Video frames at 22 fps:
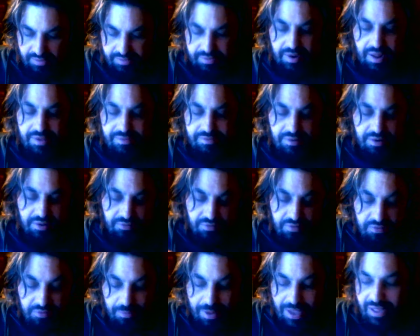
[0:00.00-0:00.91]
a nice
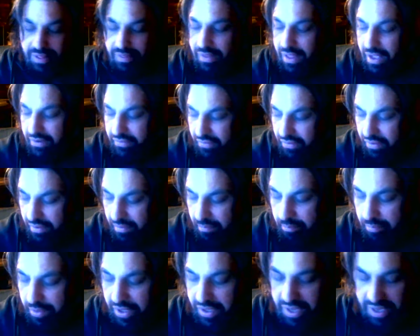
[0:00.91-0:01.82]
addition to my
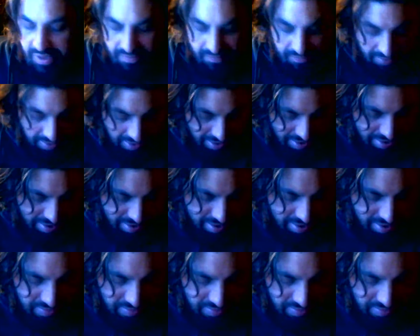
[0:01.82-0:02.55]
collection, but it's not,